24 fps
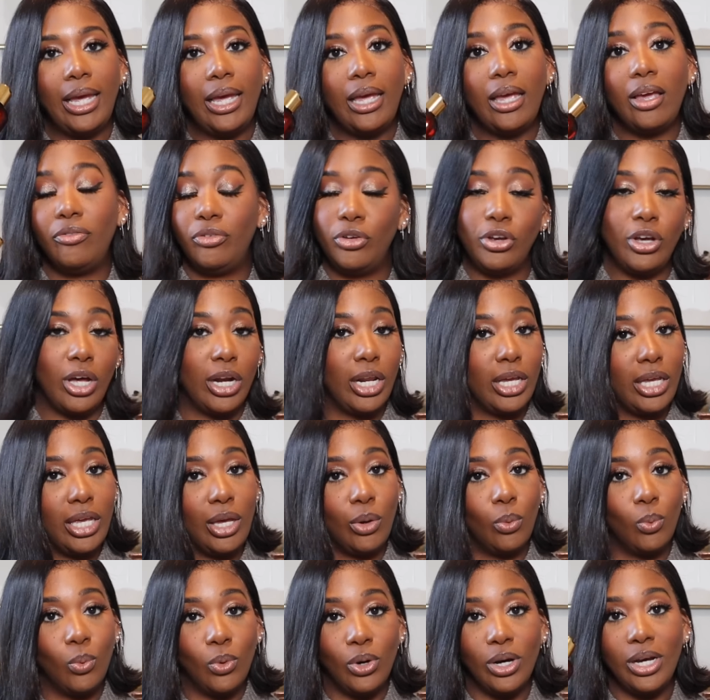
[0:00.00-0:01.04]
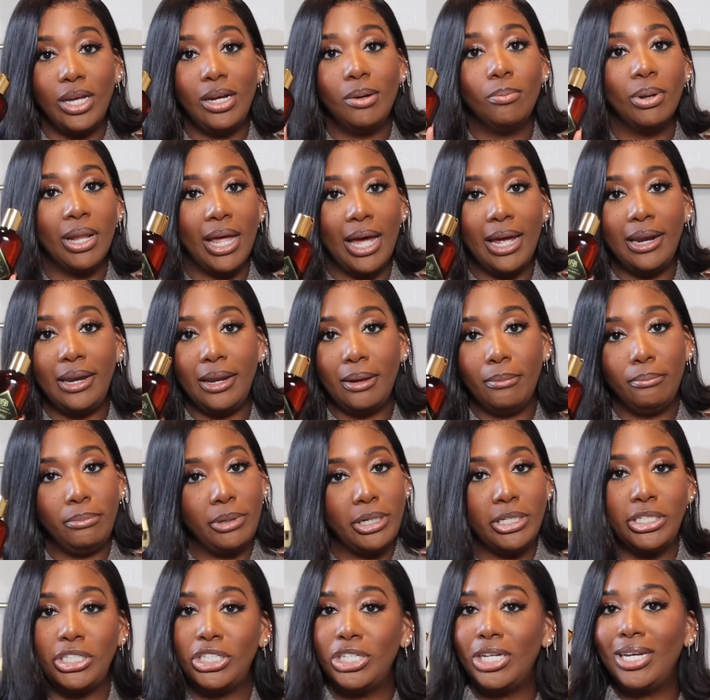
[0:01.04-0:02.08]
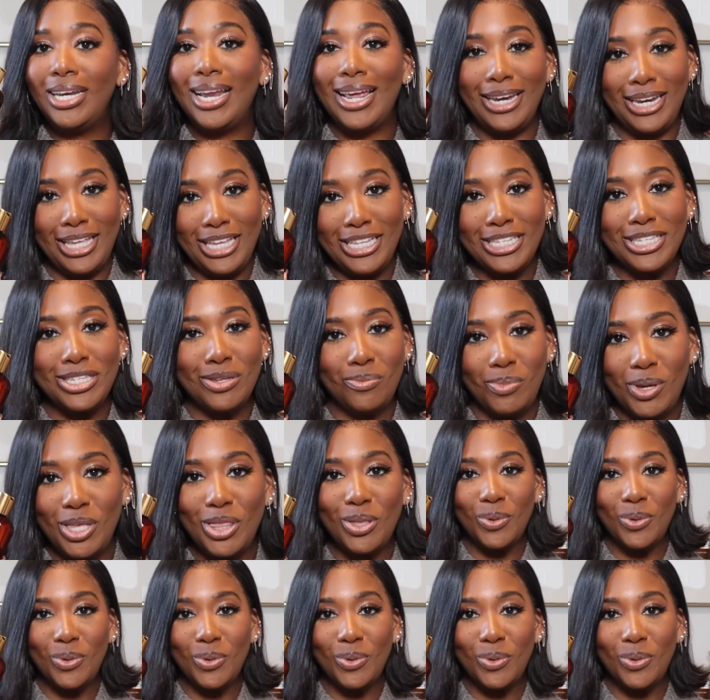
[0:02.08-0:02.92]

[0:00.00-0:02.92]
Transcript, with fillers: if you're gonna get one blonde ambition needs to be